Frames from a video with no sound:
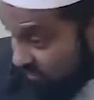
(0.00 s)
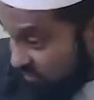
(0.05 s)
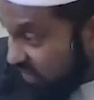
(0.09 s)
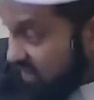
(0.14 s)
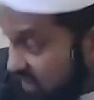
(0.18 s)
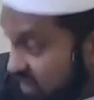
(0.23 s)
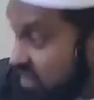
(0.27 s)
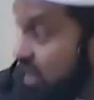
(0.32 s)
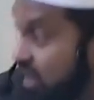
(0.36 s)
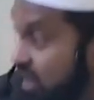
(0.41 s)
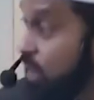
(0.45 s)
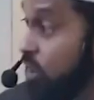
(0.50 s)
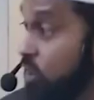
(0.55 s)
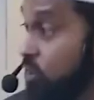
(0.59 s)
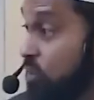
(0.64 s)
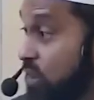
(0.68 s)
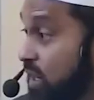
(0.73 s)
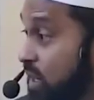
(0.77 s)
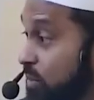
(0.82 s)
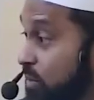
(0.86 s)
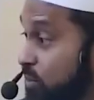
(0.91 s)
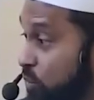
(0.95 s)
and feed the
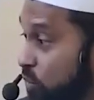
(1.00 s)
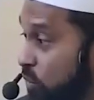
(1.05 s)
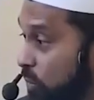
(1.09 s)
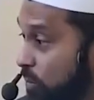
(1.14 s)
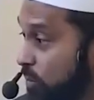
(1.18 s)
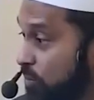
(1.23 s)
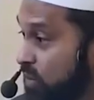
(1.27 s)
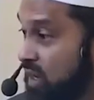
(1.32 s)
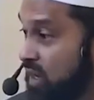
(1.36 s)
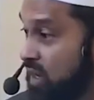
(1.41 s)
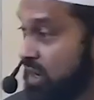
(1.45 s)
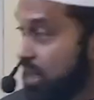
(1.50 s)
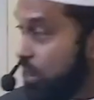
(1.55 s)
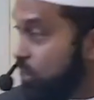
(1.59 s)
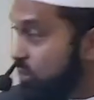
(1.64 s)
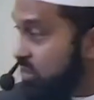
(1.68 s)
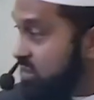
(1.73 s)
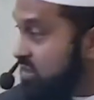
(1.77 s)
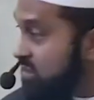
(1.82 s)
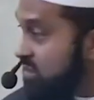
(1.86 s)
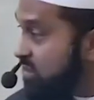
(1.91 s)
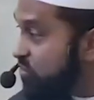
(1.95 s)
hungry and poor. Now
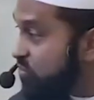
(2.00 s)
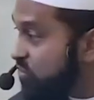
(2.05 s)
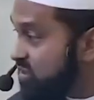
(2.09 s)
what is